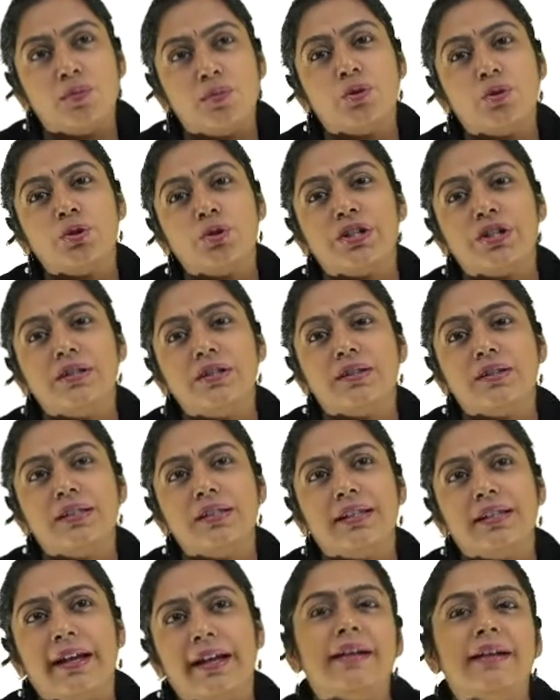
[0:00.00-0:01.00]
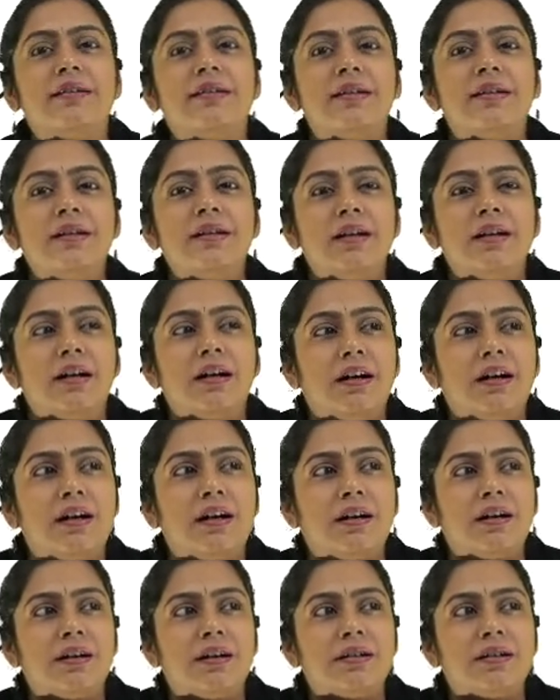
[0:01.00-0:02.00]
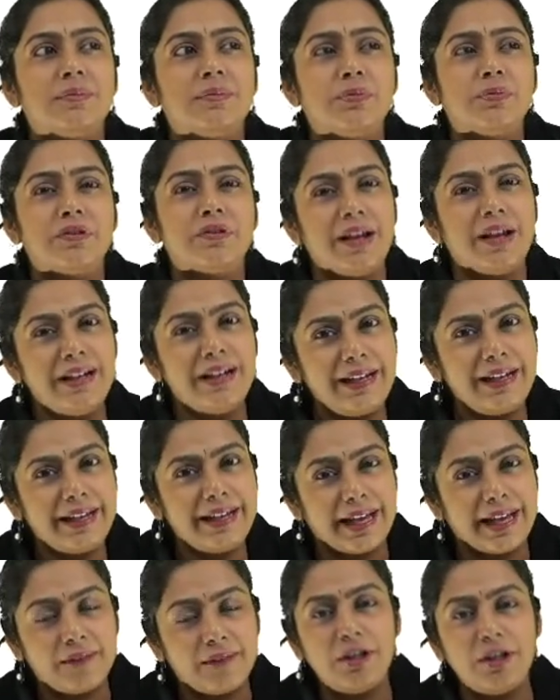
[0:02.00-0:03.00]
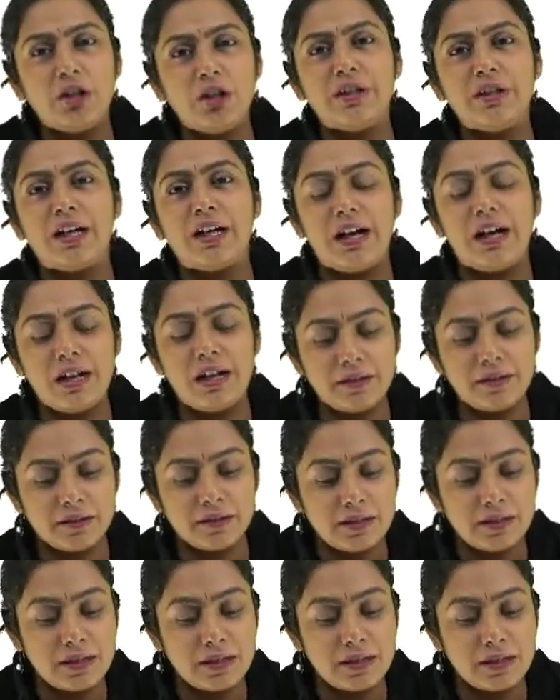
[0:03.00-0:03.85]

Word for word: emotional and uh, slightly heavy on the heart.